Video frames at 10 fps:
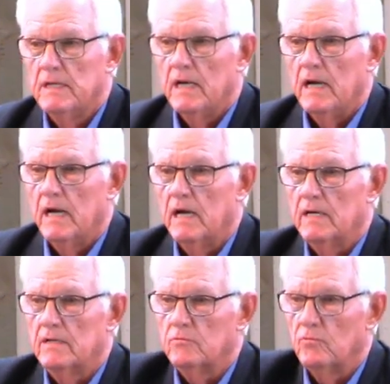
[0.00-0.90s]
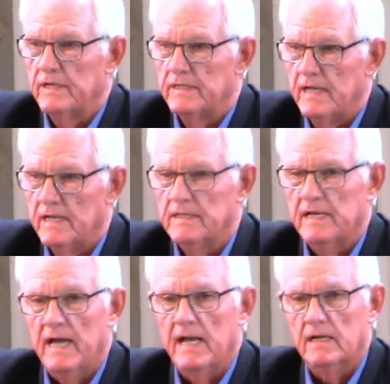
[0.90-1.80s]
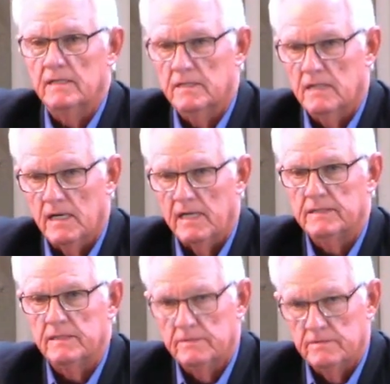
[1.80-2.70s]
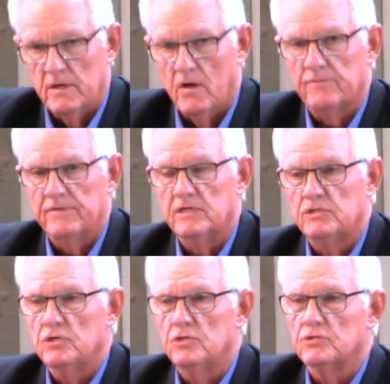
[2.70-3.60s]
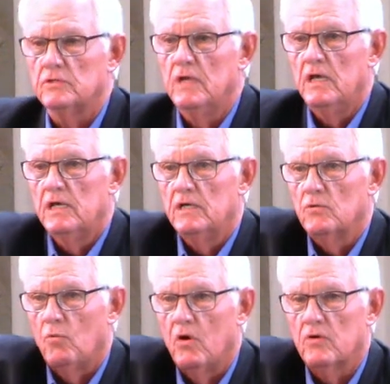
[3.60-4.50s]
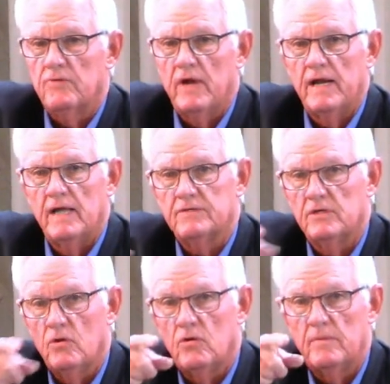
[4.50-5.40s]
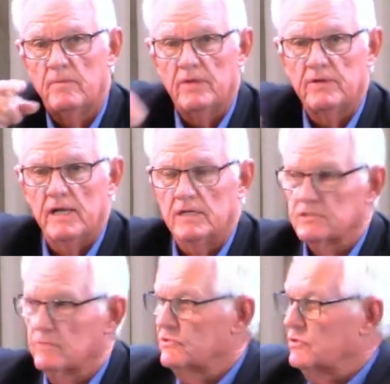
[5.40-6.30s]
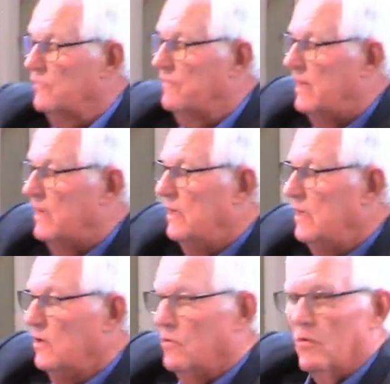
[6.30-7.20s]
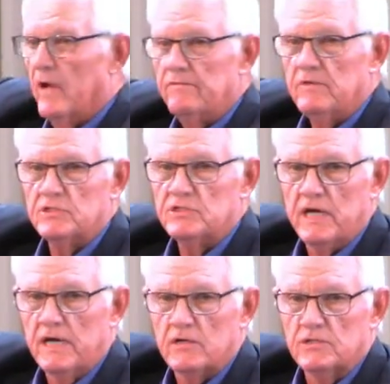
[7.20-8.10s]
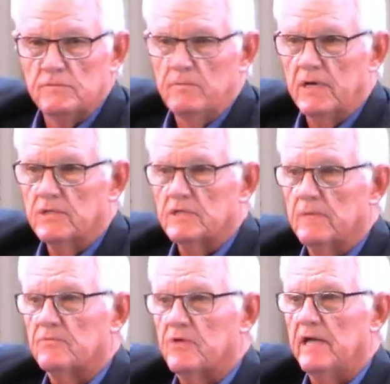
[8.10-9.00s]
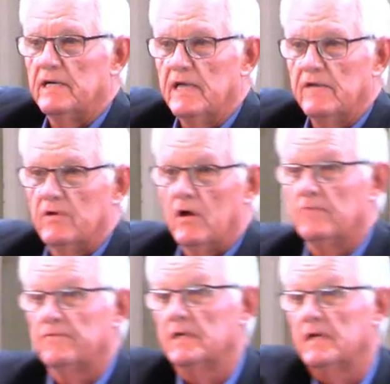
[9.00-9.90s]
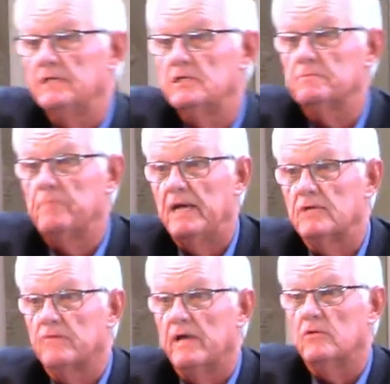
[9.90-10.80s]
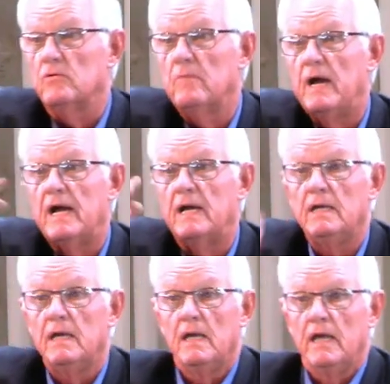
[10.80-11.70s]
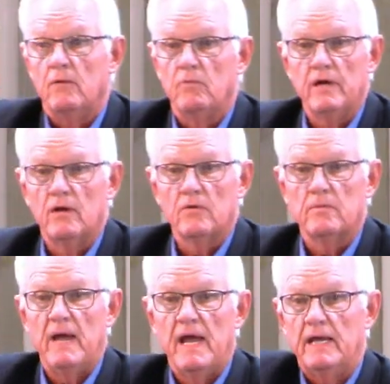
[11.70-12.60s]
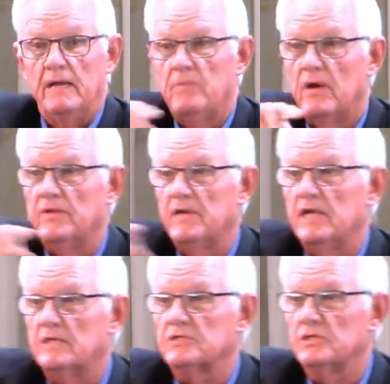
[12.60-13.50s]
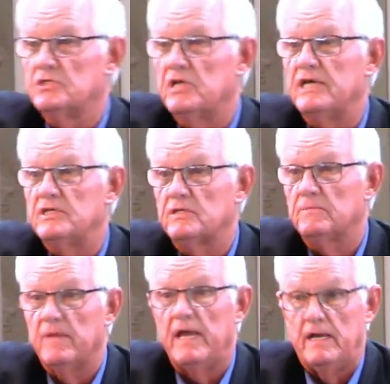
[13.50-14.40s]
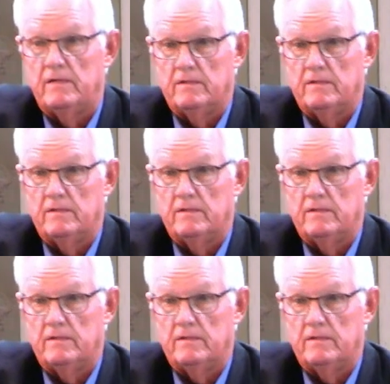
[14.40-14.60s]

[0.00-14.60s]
uh, went down the aisle and collected offering as usual, walked right out the door. Brother Nelson was over there waving a check or some money or something, trying to give an offering. They just passed right on by and went on to the back. And Brother Nelson chased them down.